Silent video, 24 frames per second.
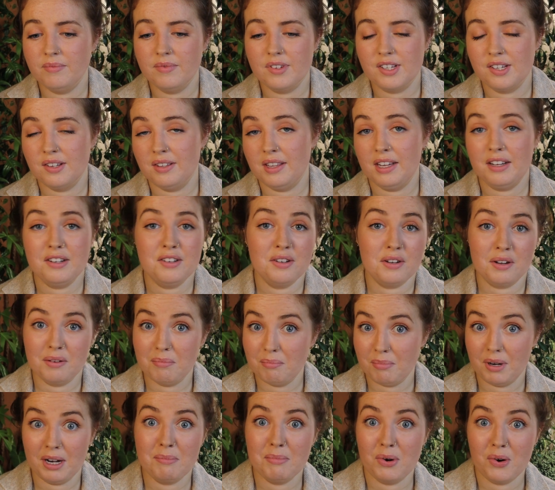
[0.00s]
so that you
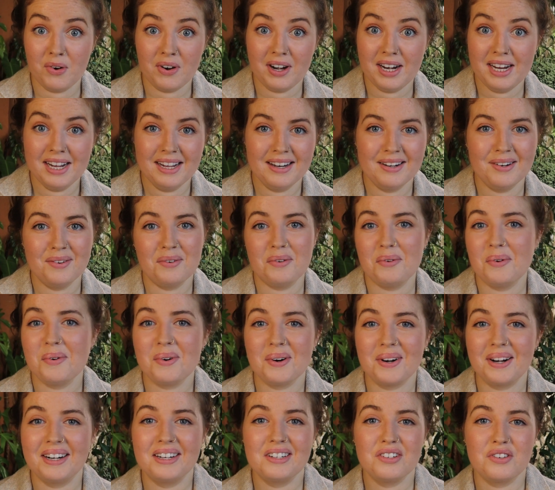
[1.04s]
can bring more in,
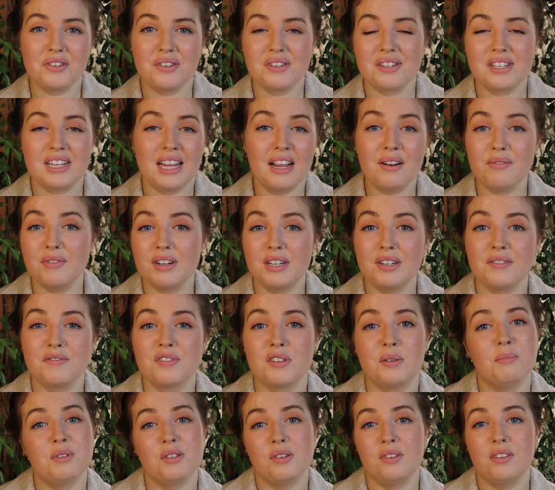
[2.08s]
or just get rid of
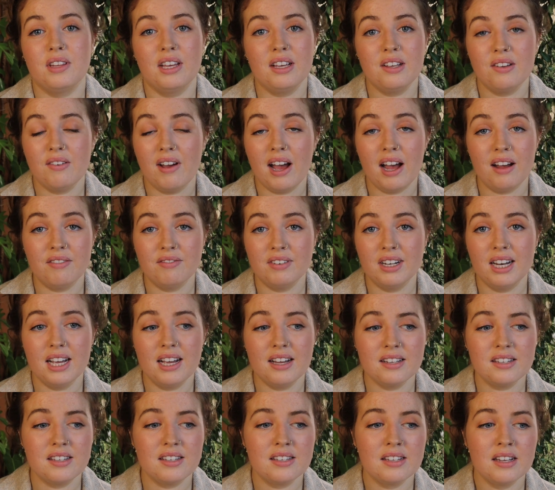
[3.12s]
some so that you have
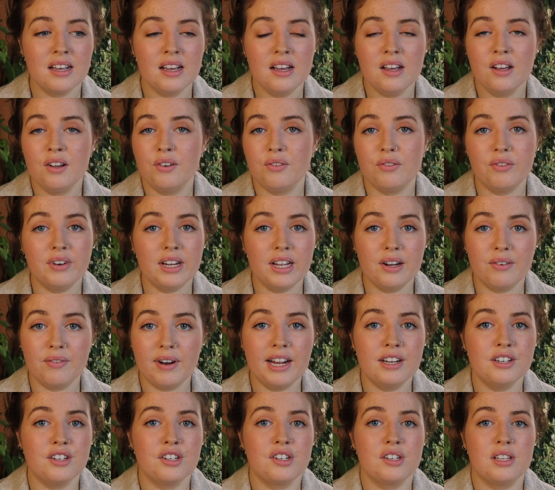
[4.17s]
less,
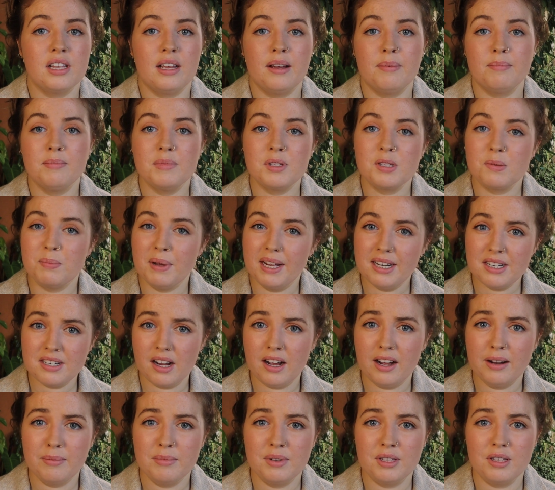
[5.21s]
rearrange them, spend
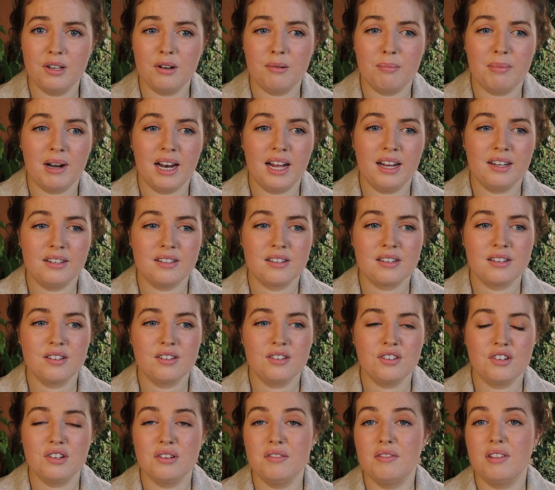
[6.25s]
time with your plants,
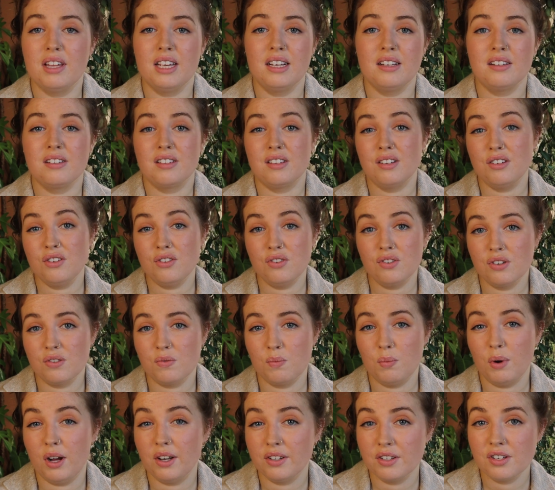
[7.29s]
do things that you
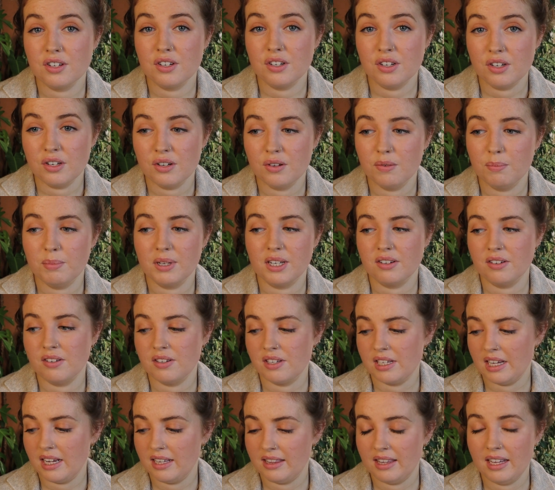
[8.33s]
just want to do,
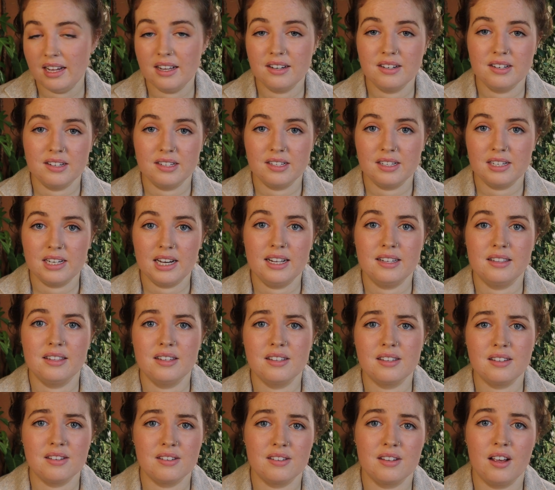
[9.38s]
because at the end of the day,
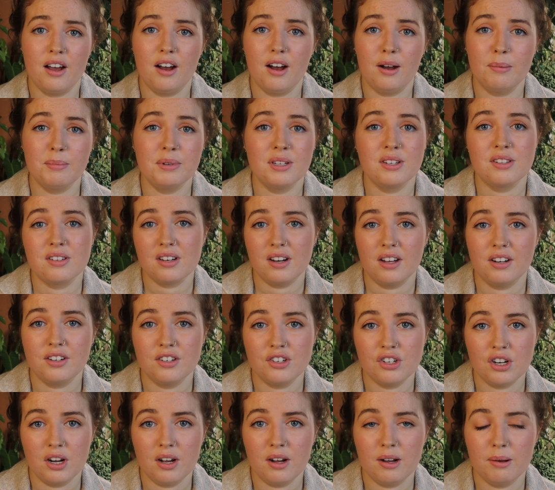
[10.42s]
this is a hobby, it's not a
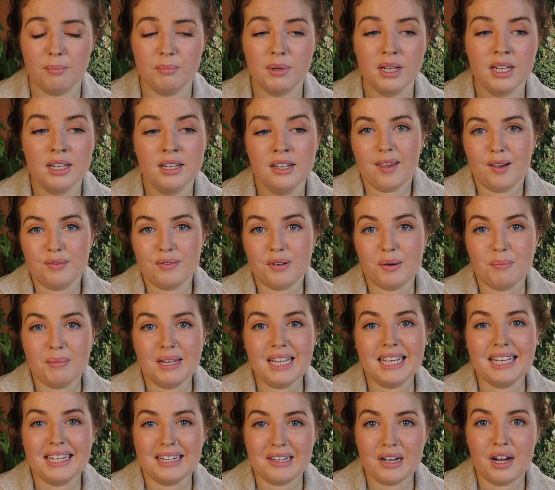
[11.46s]
job. For
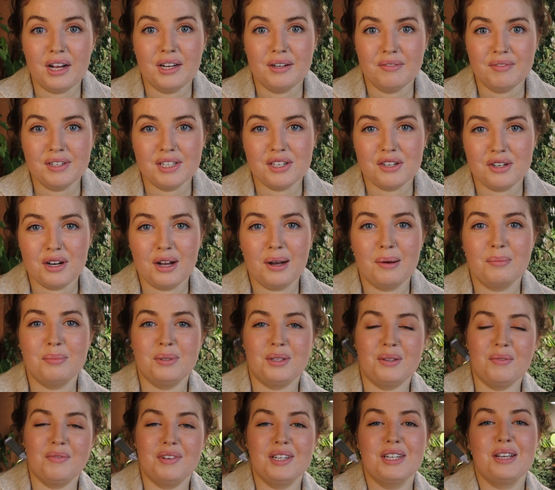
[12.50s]
me, it kind of is a job
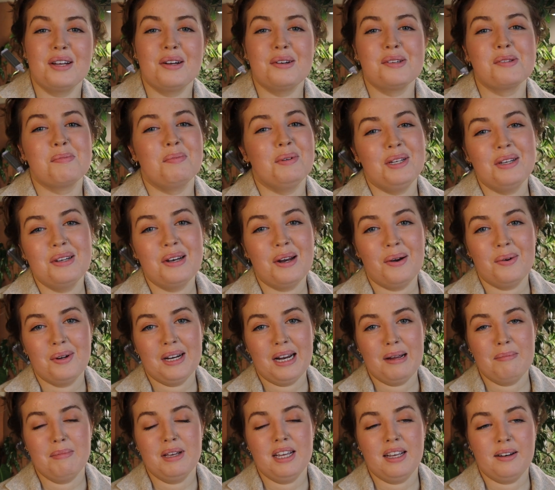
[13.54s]
with the videos, but you know what
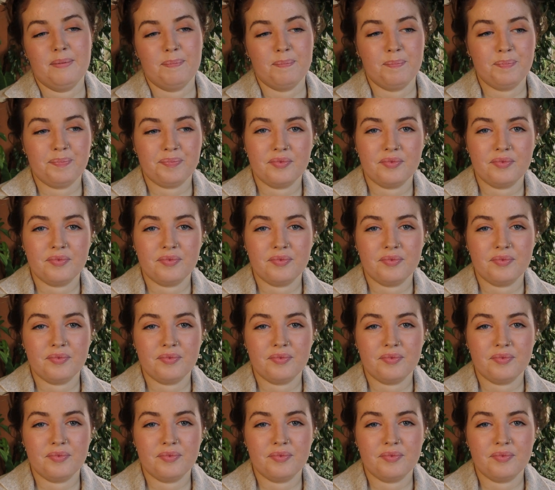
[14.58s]
I mean.